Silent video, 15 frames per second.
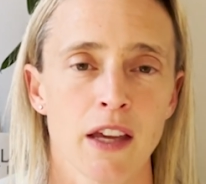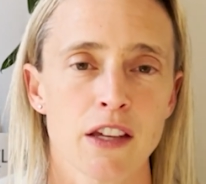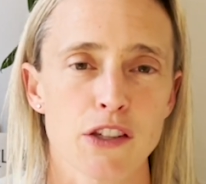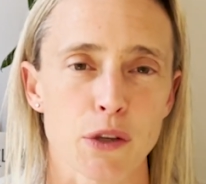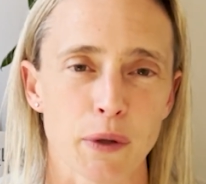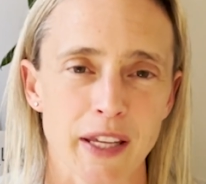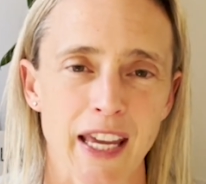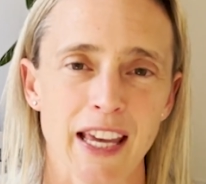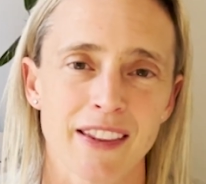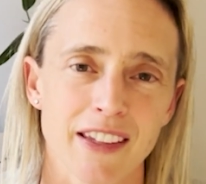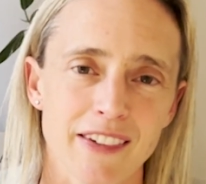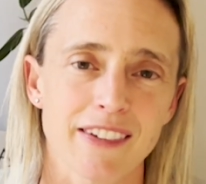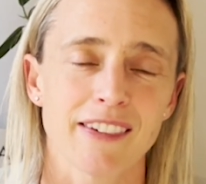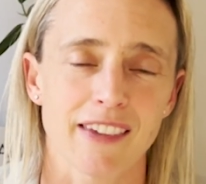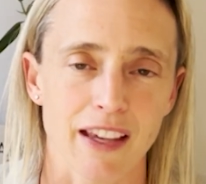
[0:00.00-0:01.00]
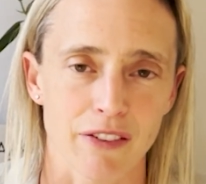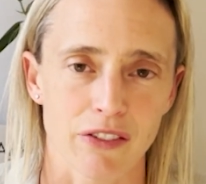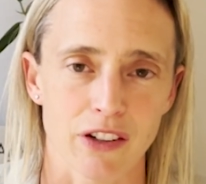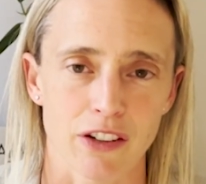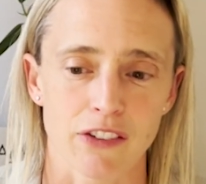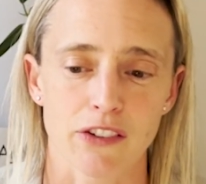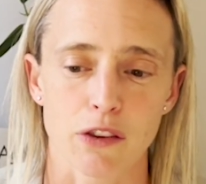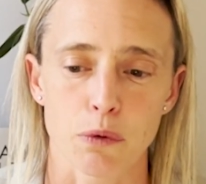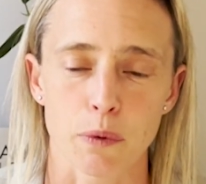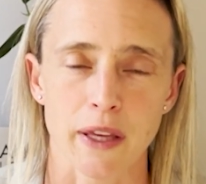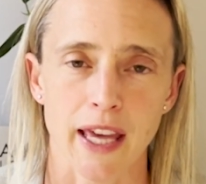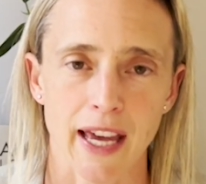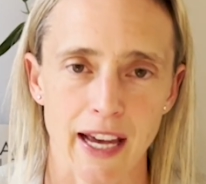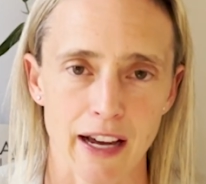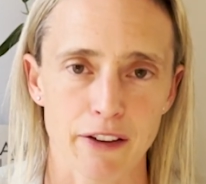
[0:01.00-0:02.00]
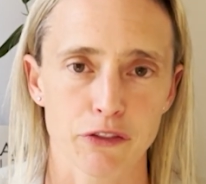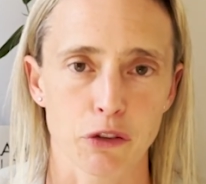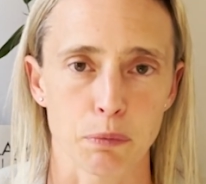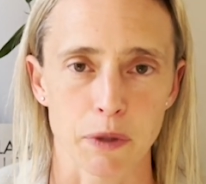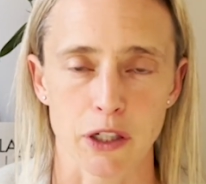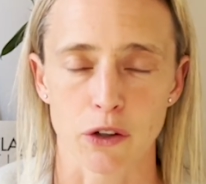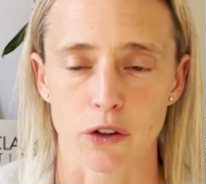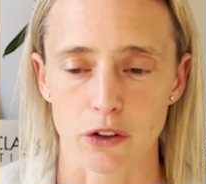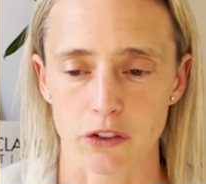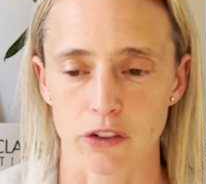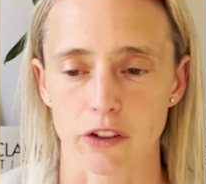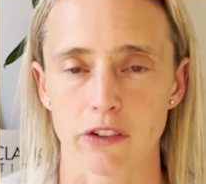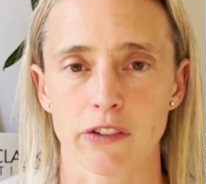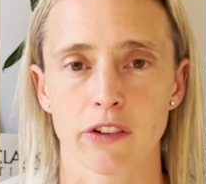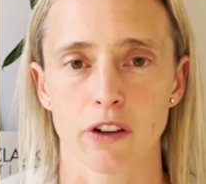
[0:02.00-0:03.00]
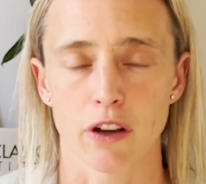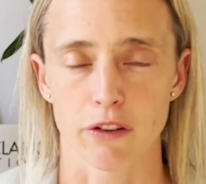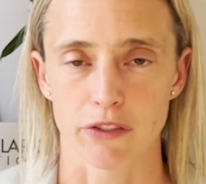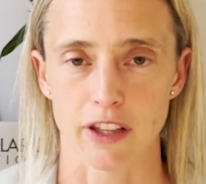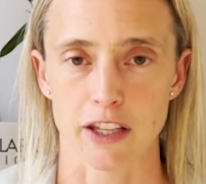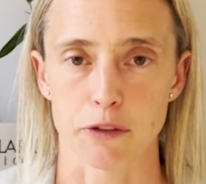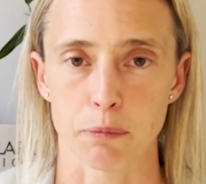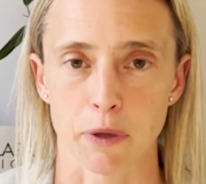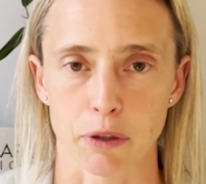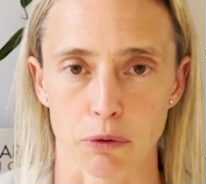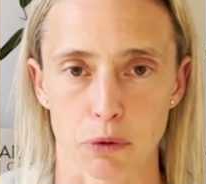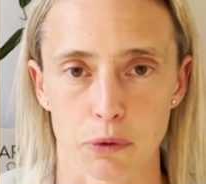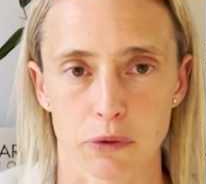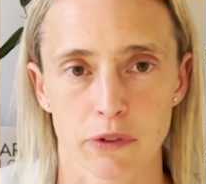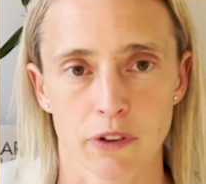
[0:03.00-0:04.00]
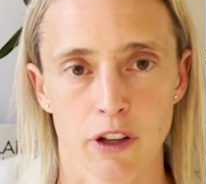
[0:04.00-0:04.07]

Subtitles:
So again, this is evidence that we have to be conscious of these minerals